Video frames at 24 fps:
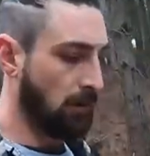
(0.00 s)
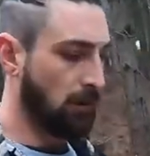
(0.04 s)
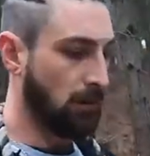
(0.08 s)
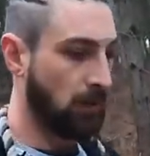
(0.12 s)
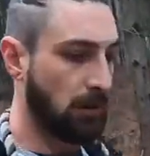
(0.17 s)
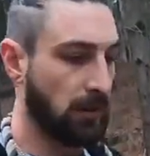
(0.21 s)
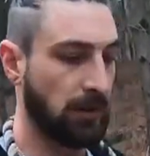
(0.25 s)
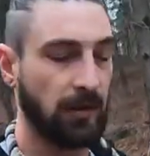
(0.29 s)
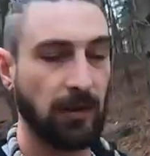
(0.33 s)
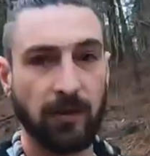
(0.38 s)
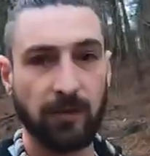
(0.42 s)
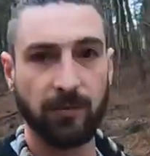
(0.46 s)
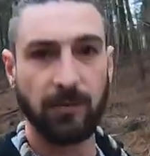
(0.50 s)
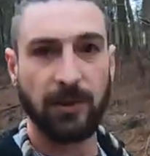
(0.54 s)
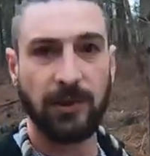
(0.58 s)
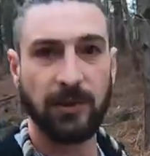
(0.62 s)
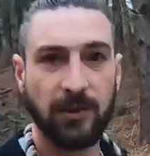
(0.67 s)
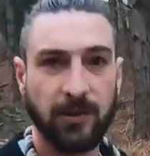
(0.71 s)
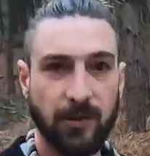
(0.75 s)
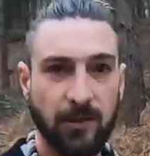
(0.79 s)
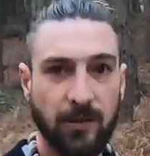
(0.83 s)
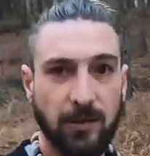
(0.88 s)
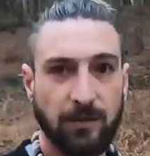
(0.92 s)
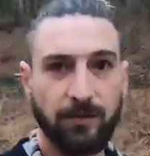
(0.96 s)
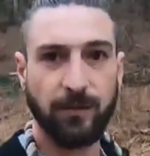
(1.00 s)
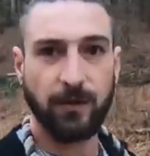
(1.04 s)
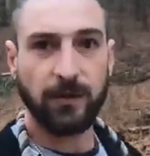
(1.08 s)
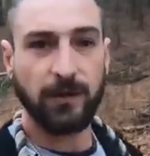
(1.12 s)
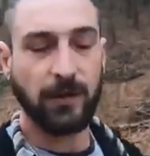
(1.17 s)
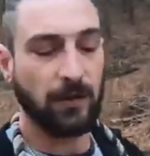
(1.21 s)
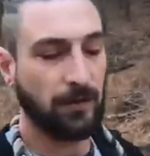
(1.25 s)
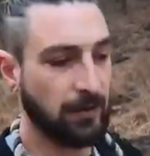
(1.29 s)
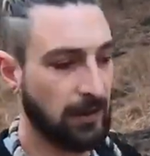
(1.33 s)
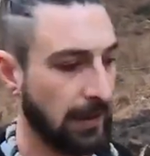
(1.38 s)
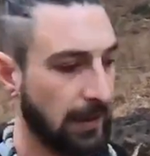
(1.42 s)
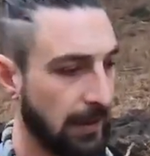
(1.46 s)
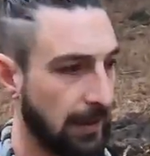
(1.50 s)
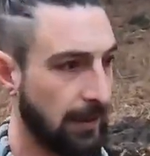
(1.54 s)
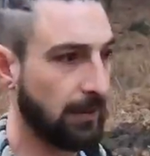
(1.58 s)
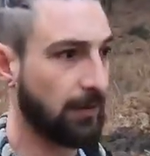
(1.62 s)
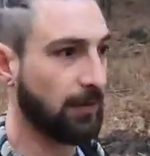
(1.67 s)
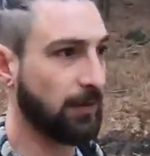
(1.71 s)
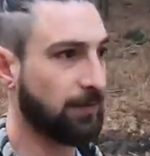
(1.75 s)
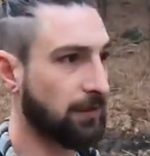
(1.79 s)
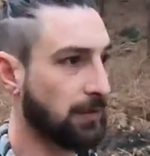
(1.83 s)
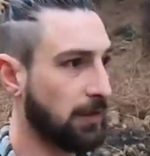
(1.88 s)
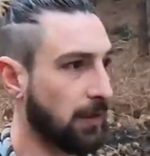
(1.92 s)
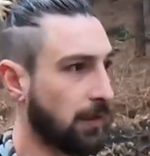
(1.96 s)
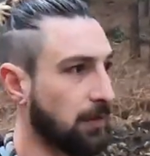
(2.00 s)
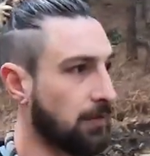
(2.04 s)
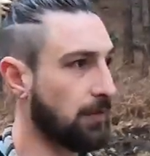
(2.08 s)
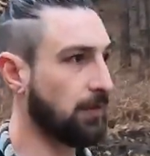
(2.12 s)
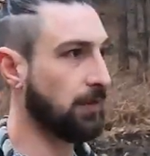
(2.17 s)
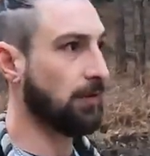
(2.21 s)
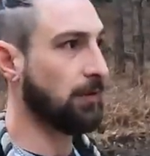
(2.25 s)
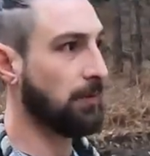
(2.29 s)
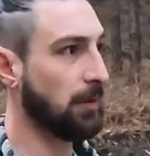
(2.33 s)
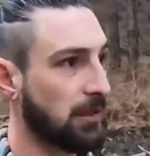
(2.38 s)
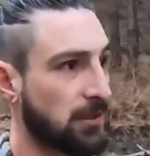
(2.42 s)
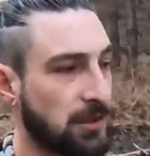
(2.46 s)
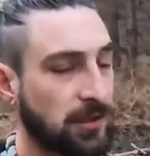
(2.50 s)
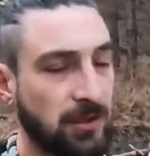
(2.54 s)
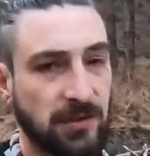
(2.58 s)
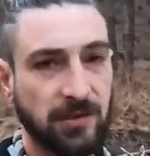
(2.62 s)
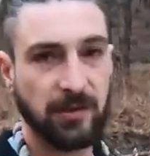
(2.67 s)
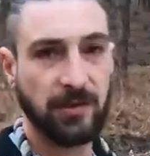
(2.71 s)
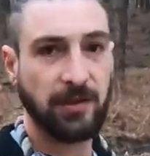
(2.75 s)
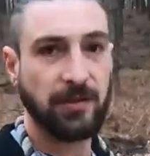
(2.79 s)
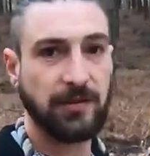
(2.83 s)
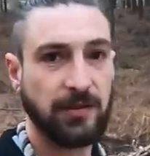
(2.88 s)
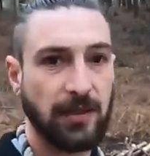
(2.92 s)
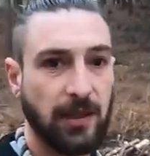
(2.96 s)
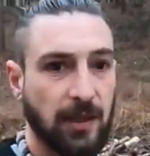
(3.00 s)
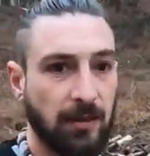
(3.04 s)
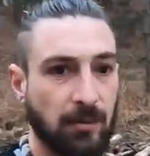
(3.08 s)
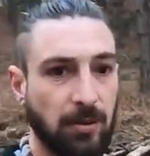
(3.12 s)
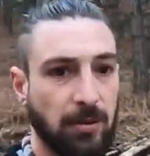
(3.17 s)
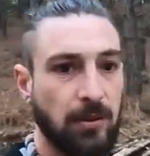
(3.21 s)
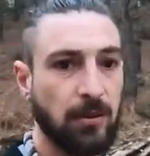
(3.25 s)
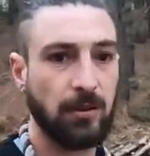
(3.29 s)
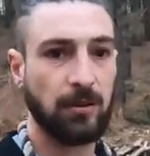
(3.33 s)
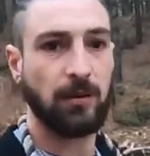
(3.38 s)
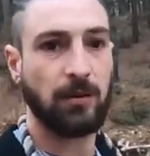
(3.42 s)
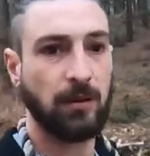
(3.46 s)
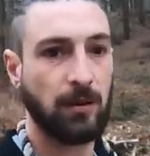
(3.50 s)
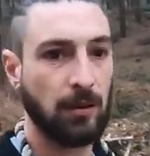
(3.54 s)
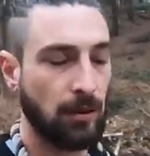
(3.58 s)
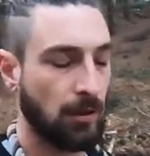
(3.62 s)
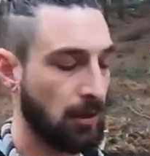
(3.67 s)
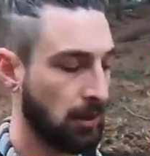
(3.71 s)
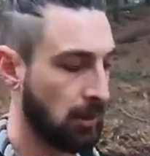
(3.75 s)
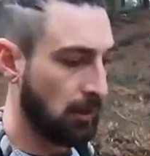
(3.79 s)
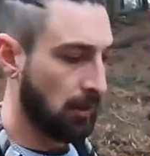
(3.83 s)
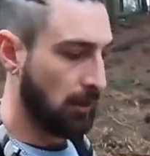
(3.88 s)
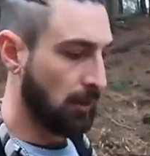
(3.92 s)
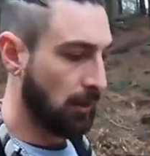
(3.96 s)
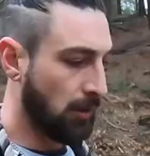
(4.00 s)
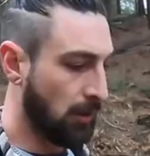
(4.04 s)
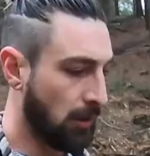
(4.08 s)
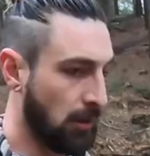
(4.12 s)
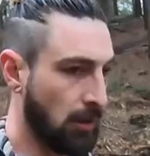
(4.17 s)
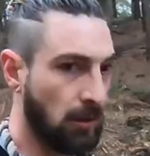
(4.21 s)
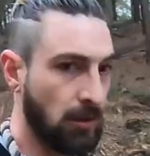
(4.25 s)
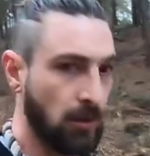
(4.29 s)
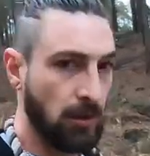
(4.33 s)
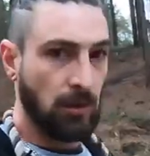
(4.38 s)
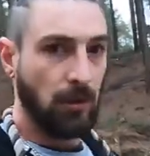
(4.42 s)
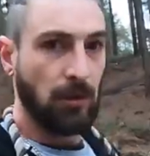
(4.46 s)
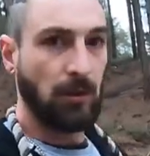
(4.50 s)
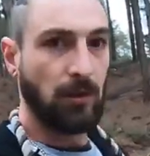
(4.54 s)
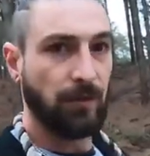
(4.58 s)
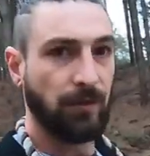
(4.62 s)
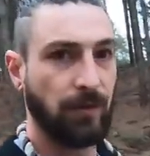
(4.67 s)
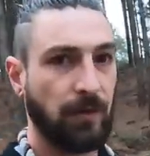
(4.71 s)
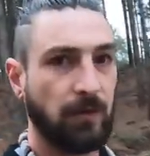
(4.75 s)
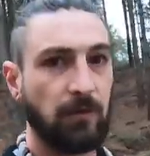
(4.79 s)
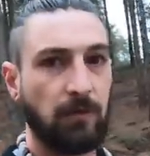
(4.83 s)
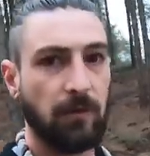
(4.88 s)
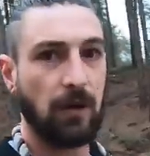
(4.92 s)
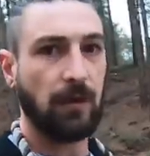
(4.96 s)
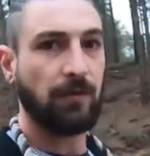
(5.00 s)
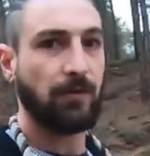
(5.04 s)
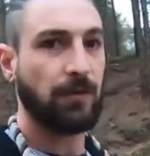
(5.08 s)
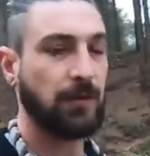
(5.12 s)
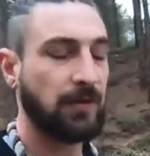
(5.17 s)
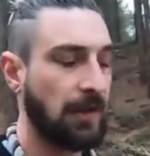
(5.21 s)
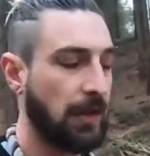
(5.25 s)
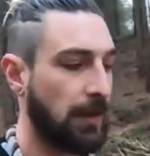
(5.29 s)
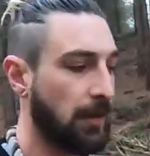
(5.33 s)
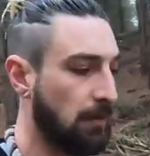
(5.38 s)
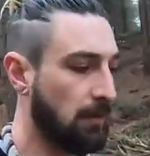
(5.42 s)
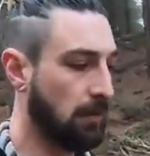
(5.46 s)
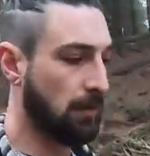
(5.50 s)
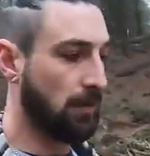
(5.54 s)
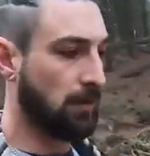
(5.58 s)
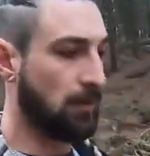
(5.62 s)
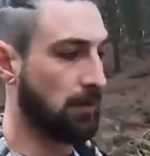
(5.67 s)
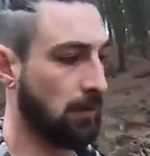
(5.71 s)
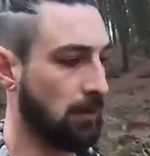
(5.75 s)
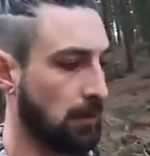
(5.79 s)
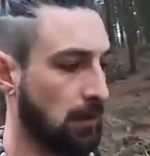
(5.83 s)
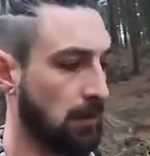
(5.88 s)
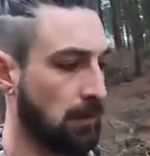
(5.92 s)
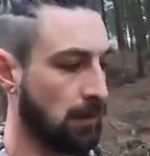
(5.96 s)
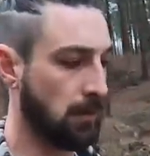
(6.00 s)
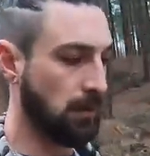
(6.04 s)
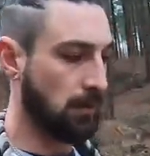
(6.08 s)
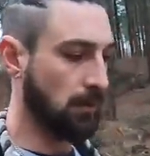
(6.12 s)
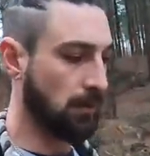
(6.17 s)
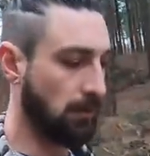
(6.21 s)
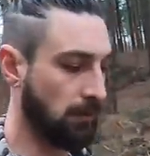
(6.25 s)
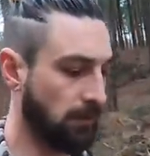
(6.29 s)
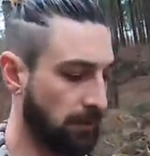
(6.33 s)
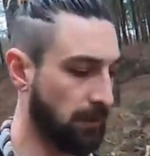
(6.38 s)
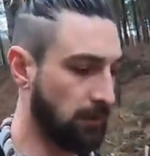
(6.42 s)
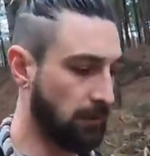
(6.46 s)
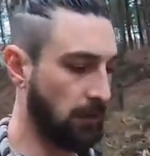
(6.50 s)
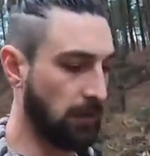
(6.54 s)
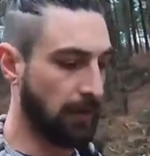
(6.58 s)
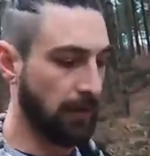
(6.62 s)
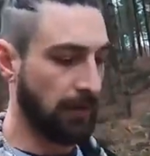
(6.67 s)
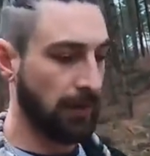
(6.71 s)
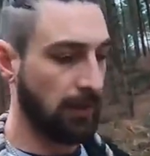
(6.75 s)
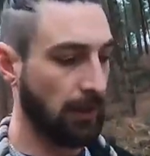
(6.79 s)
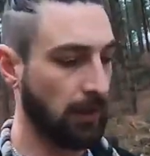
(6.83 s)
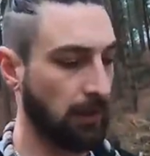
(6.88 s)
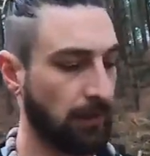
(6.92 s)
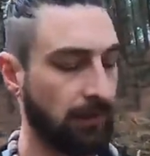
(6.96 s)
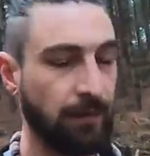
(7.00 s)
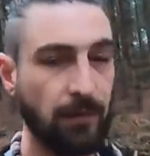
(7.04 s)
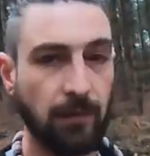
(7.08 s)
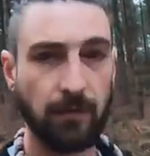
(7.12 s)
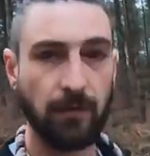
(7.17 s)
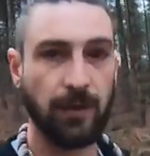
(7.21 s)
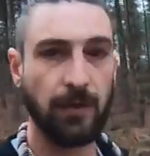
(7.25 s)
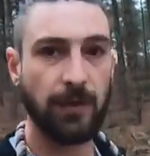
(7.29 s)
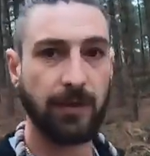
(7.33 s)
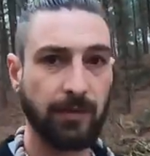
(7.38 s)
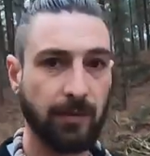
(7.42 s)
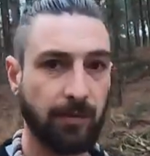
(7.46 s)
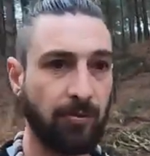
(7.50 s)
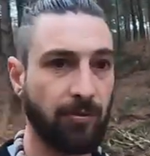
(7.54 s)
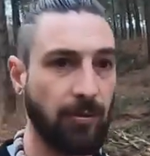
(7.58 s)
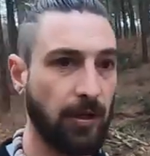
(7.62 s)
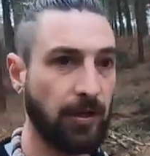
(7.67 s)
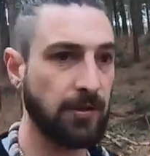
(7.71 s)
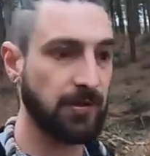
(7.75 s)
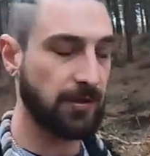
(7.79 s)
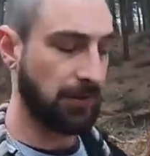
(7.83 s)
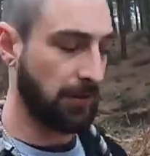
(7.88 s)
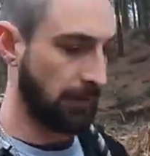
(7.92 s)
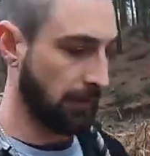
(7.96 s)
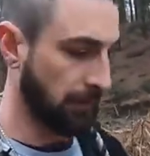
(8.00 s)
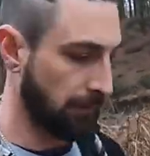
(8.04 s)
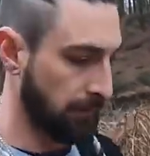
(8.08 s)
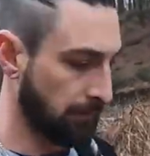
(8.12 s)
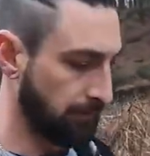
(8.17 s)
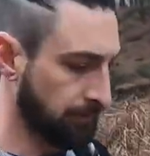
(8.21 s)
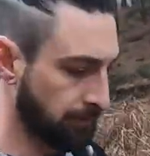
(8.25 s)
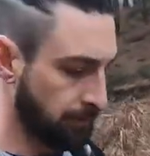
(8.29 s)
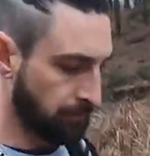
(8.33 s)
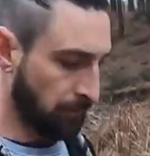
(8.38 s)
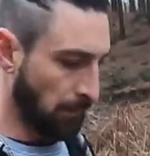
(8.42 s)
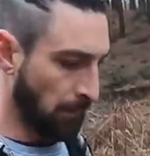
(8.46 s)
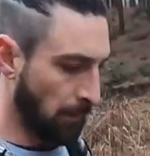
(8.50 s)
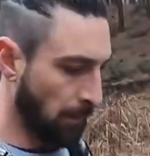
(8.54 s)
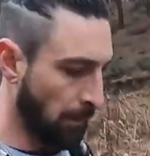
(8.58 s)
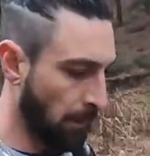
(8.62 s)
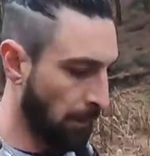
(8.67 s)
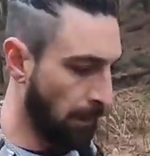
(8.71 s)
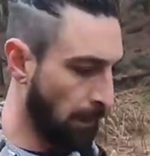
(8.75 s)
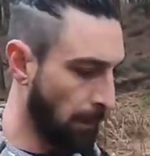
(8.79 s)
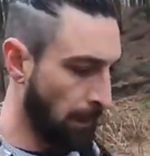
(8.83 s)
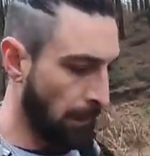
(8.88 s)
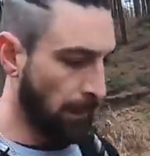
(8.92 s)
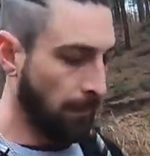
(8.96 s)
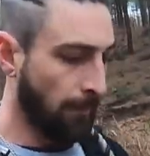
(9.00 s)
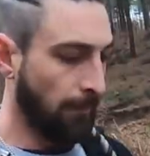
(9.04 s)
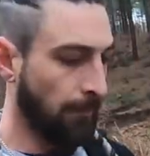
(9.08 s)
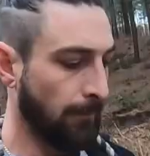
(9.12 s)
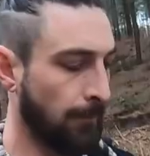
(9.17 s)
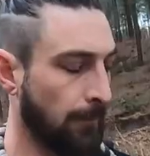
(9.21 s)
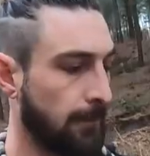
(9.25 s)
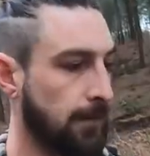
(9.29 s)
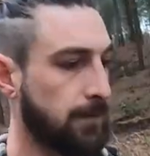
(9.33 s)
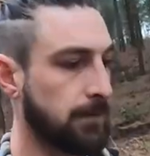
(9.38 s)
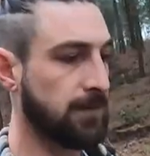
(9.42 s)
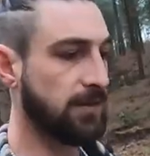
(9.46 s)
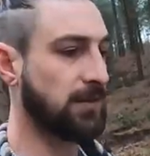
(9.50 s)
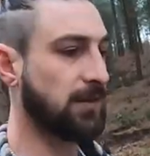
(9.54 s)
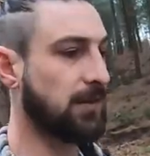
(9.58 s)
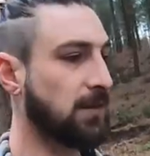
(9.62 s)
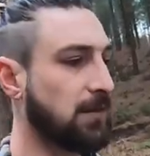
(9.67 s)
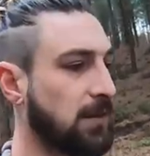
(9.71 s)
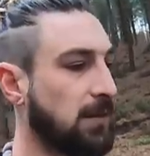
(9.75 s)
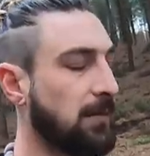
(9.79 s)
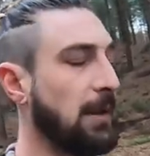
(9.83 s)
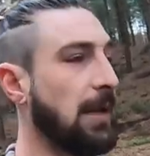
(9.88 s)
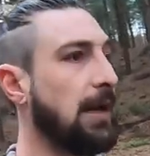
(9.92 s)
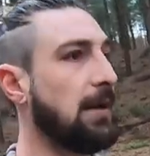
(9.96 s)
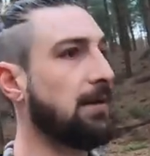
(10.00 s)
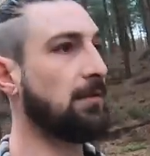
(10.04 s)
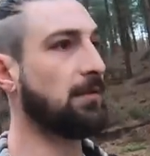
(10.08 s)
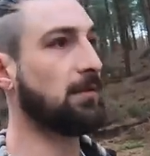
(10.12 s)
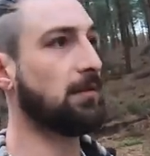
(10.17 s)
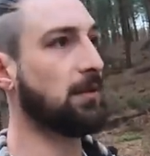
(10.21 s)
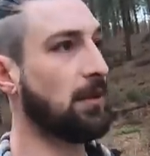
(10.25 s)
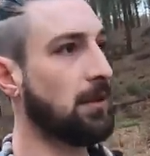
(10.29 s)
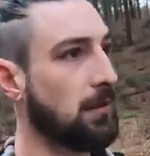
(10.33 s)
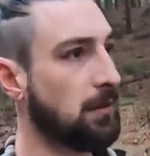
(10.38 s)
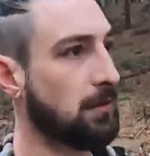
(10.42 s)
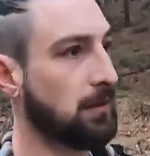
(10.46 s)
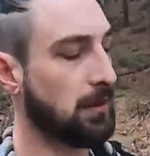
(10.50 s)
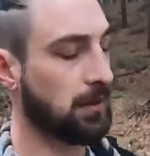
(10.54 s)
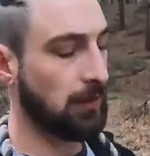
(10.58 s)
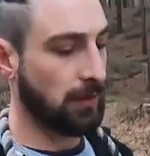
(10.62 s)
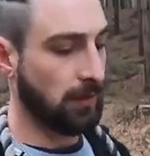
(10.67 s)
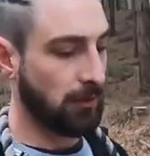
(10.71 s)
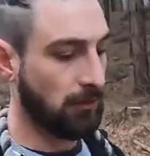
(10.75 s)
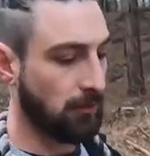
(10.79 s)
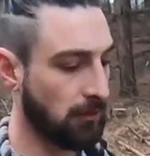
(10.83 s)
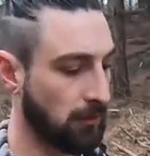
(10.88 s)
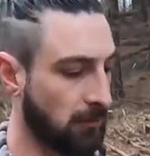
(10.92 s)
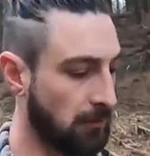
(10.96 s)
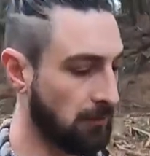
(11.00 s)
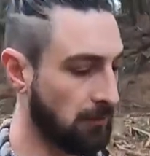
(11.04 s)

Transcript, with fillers: like it does me good. If I don't get out, if I don't do much, I seize up. Oh, I feel rough as hell. I feel really low, I feel really depressed. And as soon as I'm out, you know.